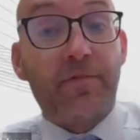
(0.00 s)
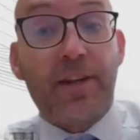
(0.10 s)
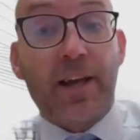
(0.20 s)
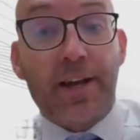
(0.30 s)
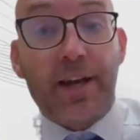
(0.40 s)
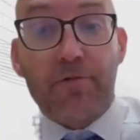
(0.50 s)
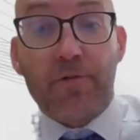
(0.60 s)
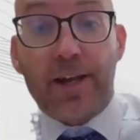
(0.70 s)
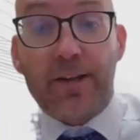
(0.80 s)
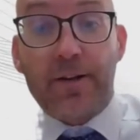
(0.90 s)
you'll have to carry out
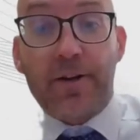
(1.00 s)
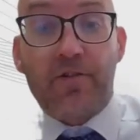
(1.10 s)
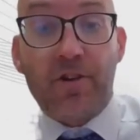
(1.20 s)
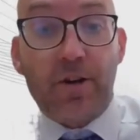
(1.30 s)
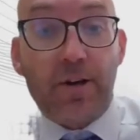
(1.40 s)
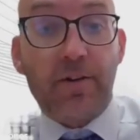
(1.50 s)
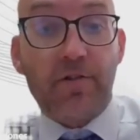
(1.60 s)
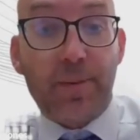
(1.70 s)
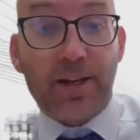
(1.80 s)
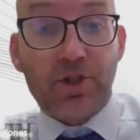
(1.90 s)
regular internal
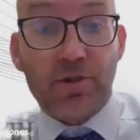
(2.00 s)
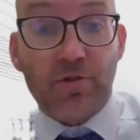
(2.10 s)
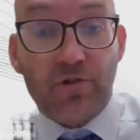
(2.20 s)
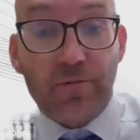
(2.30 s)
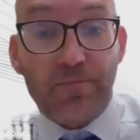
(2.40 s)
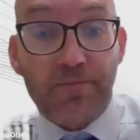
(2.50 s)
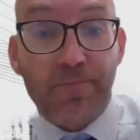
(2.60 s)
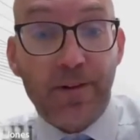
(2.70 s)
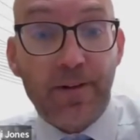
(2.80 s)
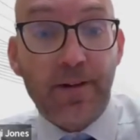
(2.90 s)
inspections.
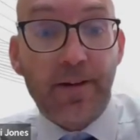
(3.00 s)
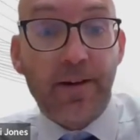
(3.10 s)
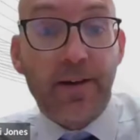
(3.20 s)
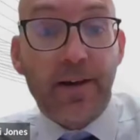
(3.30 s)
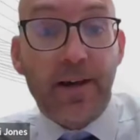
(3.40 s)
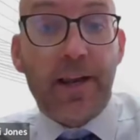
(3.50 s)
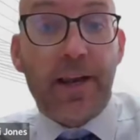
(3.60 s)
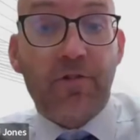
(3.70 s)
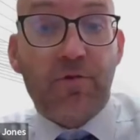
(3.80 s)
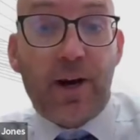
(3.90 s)

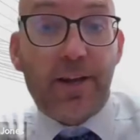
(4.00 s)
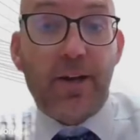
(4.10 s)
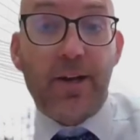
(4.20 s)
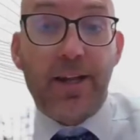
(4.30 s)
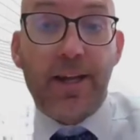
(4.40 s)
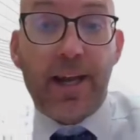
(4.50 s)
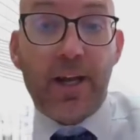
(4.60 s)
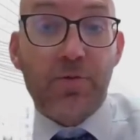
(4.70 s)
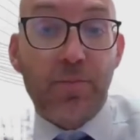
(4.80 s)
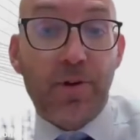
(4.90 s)
And that's why early
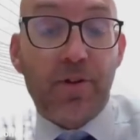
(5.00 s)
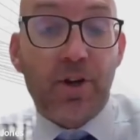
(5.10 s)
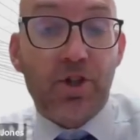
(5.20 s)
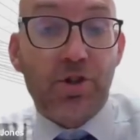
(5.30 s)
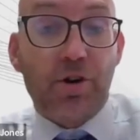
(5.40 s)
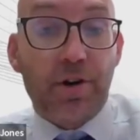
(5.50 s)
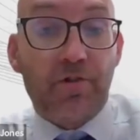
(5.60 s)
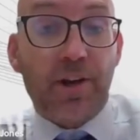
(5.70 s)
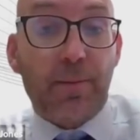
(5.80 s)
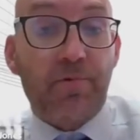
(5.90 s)
engagement with your insurer
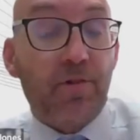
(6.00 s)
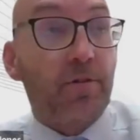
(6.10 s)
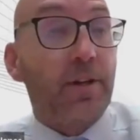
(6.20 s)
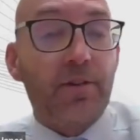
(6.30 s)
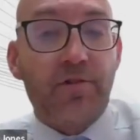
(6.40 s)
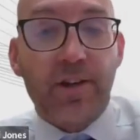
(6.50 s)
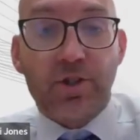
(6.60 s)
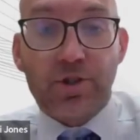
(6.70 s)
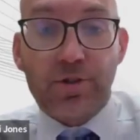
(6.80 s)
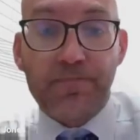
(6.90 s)
is absolutely
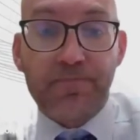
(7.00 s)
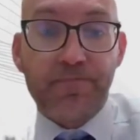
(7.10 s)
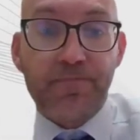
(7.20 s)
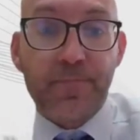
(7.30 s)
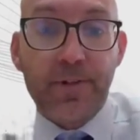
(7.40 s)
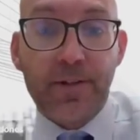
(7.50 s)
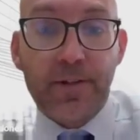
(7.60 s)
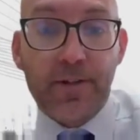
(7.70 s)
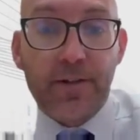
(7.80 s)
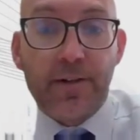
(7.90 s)
essential,
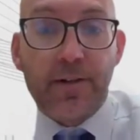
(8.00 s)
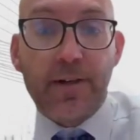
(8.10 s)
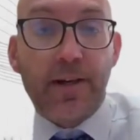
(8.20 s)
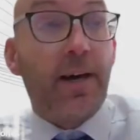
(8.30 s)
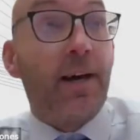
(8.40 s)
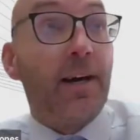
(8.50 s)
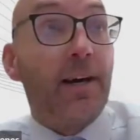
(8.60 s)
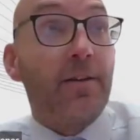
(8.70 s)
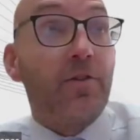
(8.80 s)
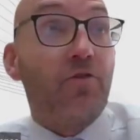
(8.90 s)

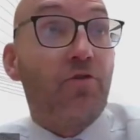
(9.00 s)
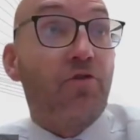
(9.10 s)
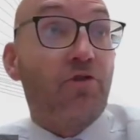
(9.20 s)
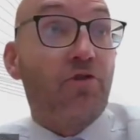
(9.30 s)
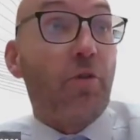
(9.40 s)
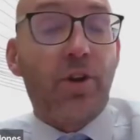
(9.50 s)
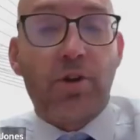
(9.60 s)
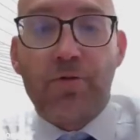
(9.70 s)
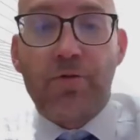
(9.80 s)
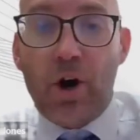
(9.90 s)
so that
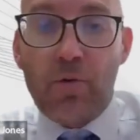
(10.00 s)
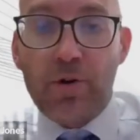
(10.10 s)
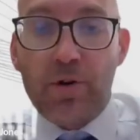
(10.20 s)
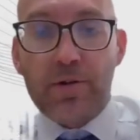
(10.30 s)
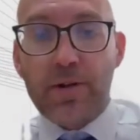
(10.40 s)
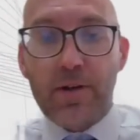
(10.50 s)
you know